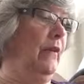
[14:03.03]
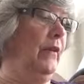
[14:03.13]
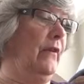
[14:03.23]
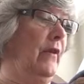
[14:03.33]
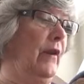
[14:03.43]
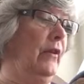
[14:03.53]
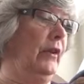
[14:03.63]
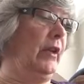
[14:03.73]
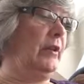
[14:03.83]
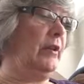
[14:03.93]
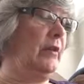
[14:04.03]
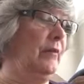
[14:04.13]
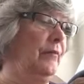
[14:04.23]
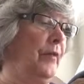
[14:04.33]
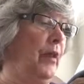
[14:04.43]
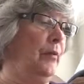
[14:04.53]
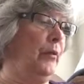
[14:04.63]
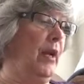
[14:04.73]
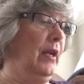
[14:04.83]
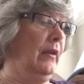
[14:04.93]
of the fatherless.
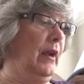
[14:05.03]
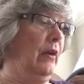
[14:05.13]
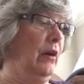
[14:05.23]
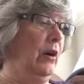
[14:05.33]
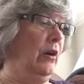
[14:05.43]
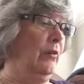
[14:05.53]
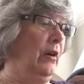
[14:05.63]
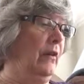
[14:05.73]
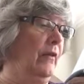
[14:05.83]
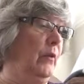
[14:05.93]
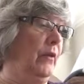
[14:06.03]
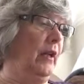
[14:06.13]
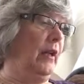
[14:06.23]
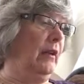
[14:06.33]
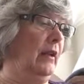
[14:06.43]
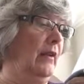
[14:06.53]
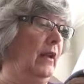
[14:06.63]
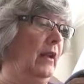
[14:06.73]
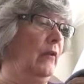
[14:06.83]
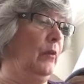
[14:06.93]
Break thou arm of the wicked and
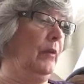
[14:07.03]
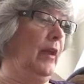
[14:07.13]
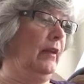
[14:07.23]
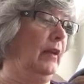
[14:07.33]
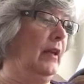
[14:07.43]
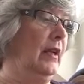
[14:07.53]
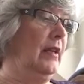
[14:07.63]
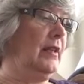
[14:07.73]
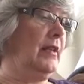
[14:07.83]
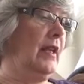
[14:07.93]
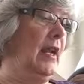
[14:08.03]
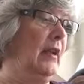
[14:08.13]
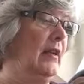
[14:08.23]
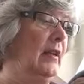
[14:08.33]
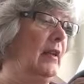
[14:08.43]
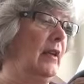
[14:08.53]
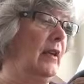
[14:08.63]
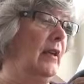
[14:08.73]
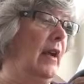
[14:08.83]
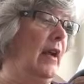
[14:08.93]
the evil man. See
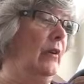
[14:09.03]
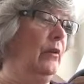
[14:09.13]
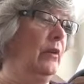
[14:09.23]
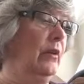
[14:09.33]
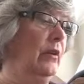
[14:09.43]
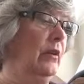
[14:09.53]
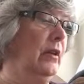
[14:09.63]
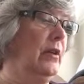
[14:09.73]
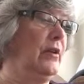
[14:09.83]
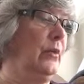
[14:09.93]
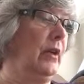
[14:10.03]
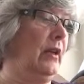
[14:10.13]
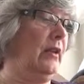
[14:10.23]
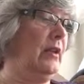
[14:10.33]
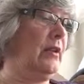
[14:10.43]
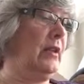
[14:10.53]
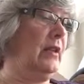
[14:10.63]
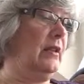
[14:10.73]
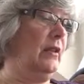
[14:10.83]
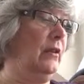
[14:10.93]
out his wickedness
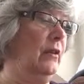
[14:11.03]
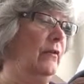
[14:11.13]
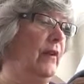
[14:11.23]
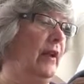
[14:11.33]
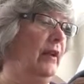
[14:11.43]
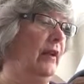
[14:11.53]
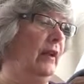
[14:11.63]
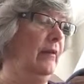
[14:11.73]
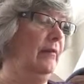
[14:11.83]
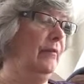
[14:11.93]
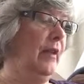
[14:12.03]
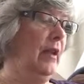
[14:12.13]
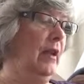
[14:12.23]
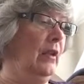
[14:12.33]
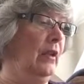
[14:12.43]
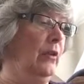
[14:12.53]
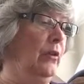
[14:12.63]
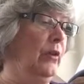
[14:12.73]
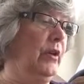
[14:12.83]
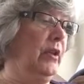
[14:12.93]
until you find none. The
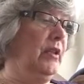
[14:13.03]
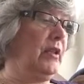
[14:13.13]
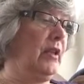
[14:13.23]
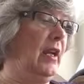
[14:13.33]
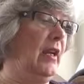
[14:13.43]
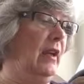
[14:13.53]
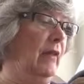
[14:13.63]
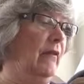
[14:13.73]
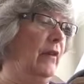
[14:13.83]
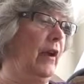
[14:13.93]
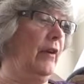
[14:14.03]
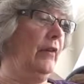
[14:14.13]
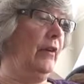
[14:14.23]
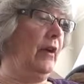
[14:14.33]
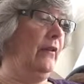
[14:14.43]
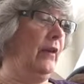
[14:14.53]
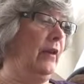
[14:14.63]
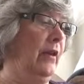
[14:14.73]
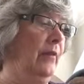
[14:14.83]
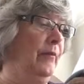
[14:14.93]
Lord is king forever and
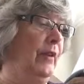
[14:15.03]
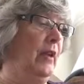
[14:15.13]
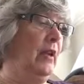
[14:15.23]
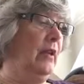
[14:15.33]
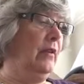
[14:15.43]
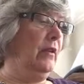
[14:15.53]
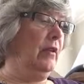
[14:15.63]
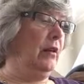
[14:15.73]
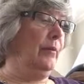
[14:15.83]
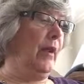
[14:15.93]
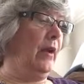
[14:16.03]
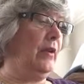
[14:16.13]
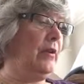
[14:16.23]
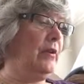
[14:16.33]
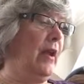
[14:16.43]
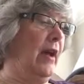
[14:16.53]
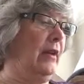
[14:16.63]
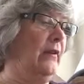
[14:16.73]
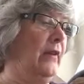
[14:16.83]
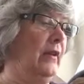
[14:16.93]
ever. The heathen are perished
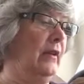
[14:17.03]
out of